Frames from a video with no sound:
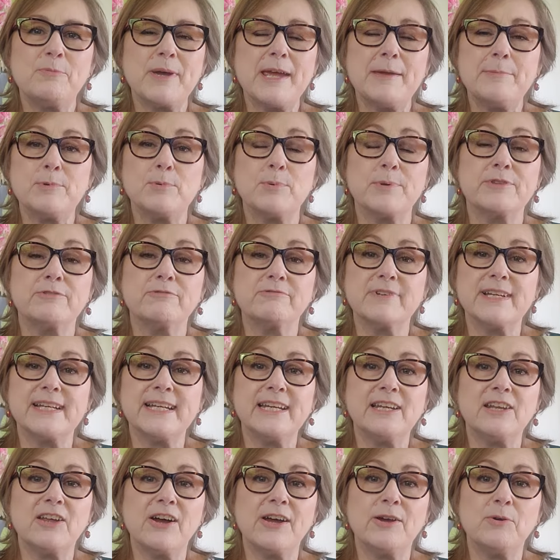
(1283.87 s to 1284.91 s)
maybe with a
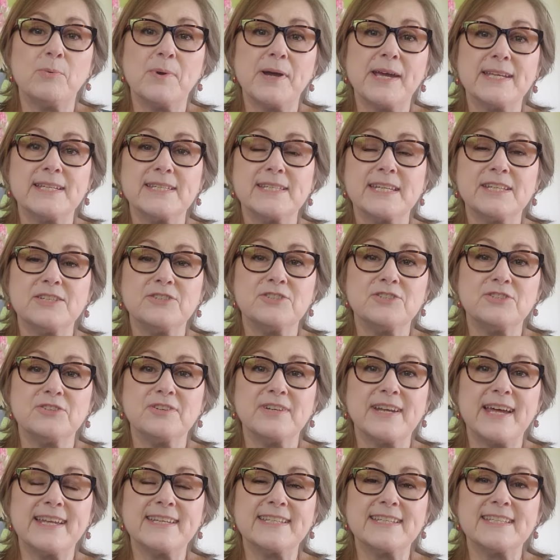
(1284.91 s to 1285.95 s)
really lightweight
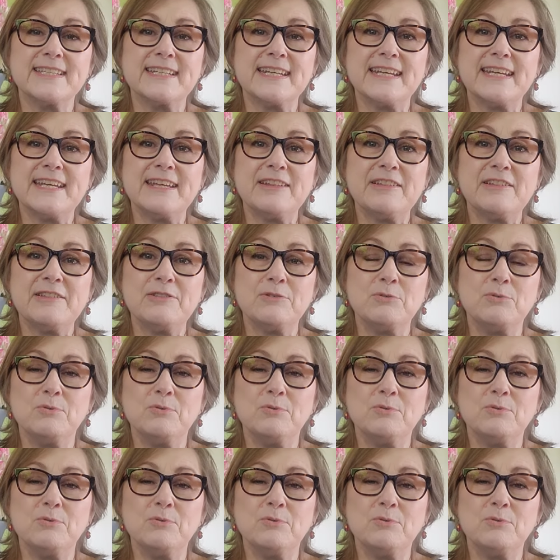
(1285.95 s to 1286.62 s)
t-shirt underneath,